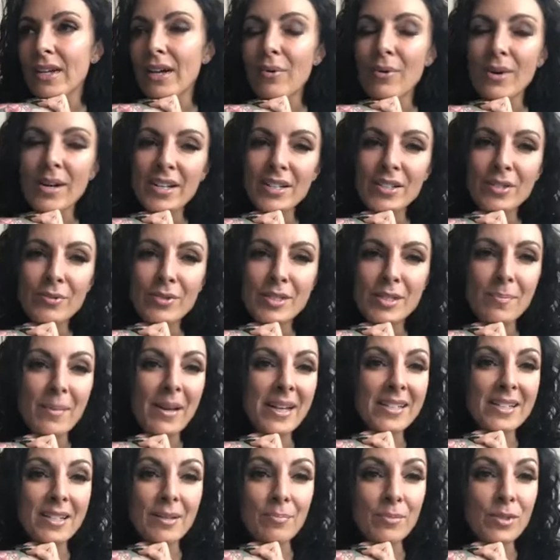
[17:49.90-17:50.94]
wanted to
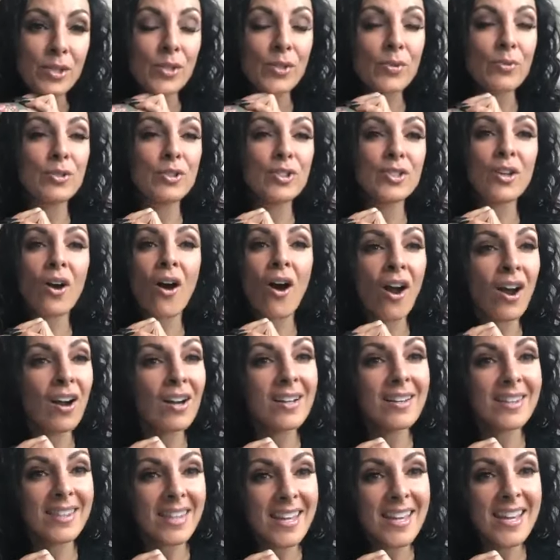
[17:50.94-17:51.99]
respect him too. It was just a
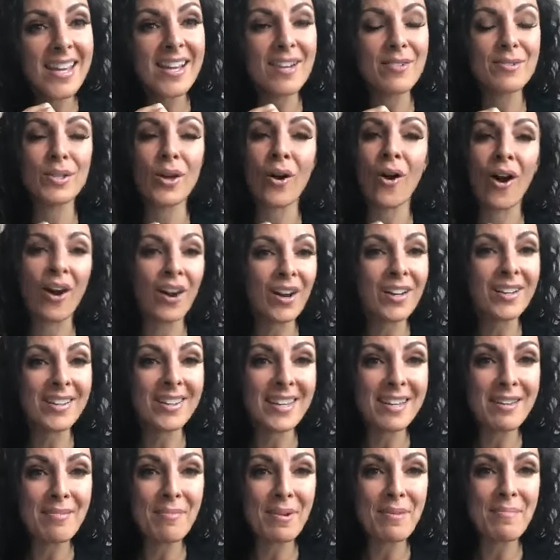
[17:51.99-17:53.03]
hard thing. It was a hard
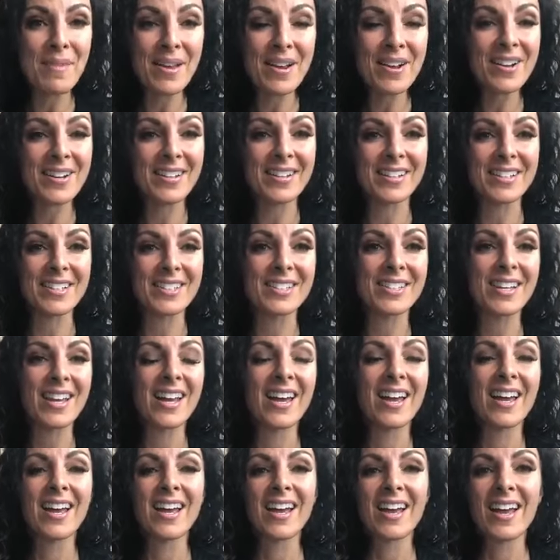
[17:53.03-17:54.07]
thing in my marriage
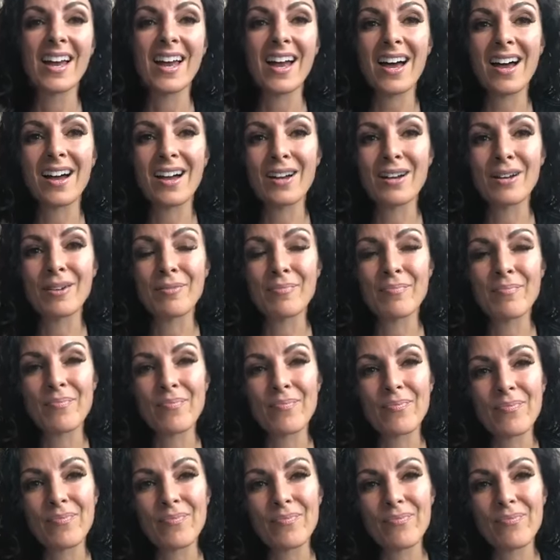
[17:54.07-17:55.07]
that